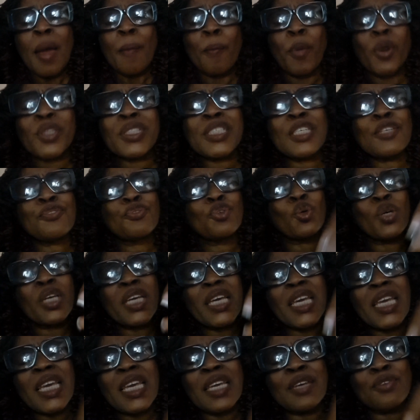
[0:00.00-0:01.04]
But if you
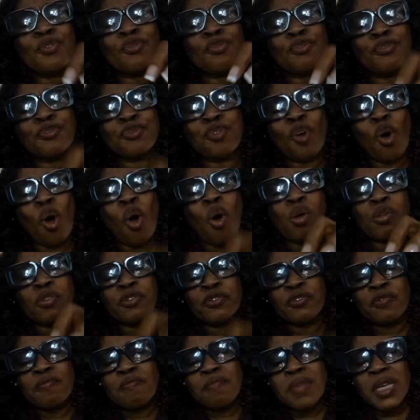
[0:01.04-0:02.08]

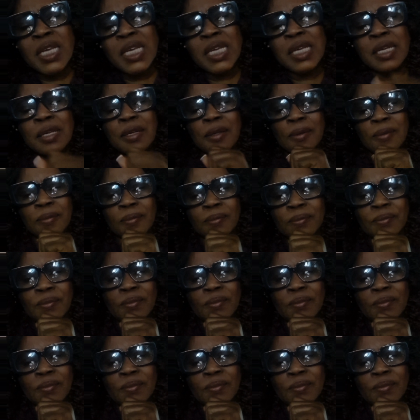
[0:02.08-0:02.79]
involve me,